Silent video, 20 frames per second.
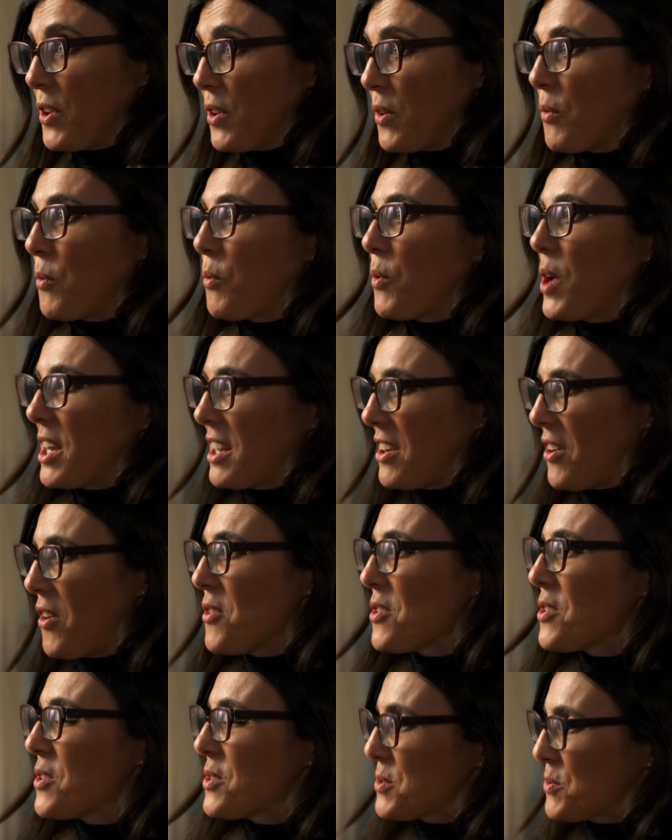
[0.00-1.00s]
But when it
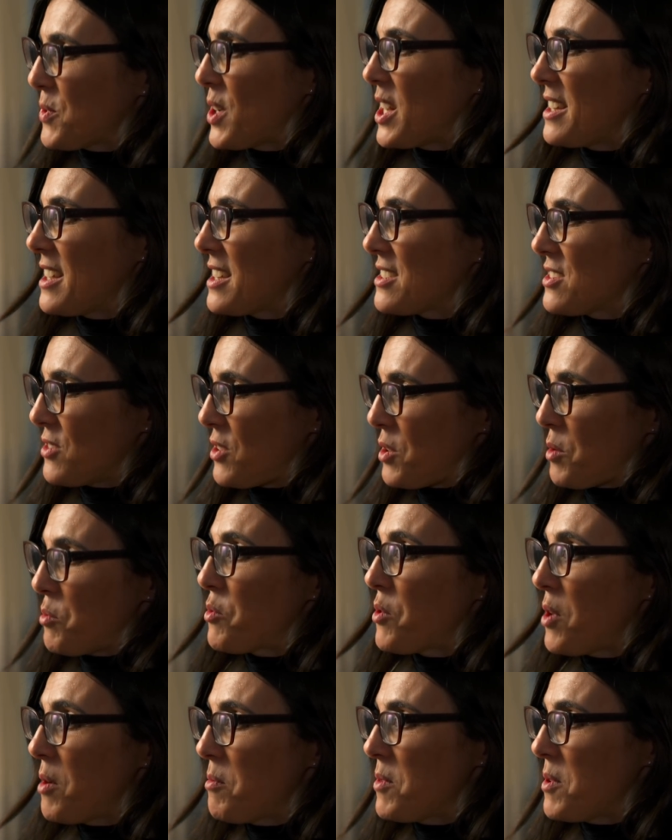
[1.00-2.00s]
all goes well, that's not a
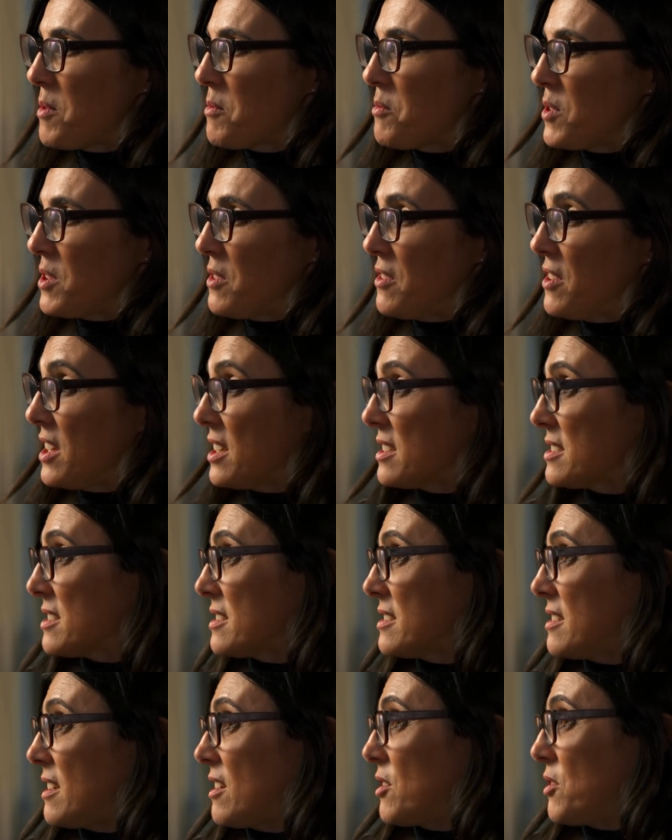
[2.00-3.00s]
problem. When things
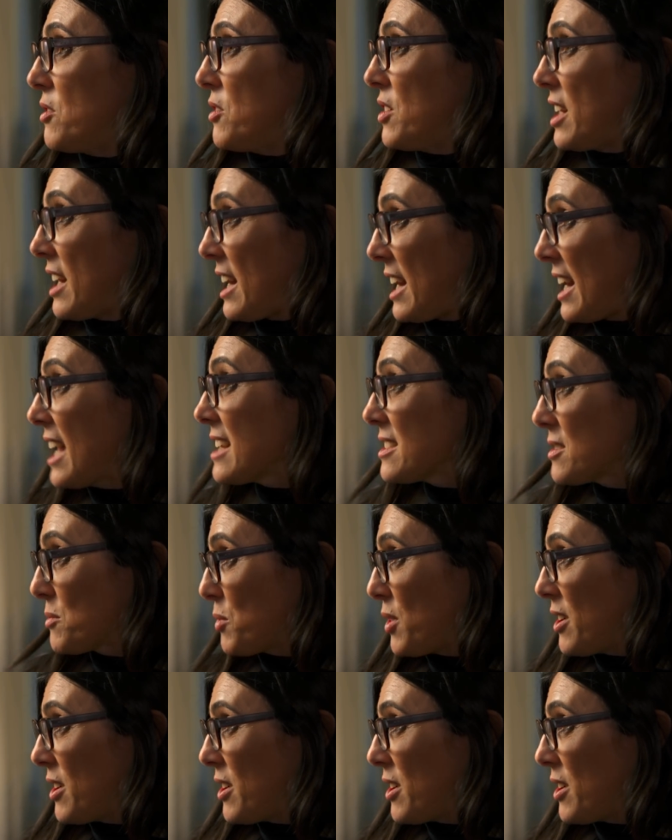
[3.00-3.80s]
start going less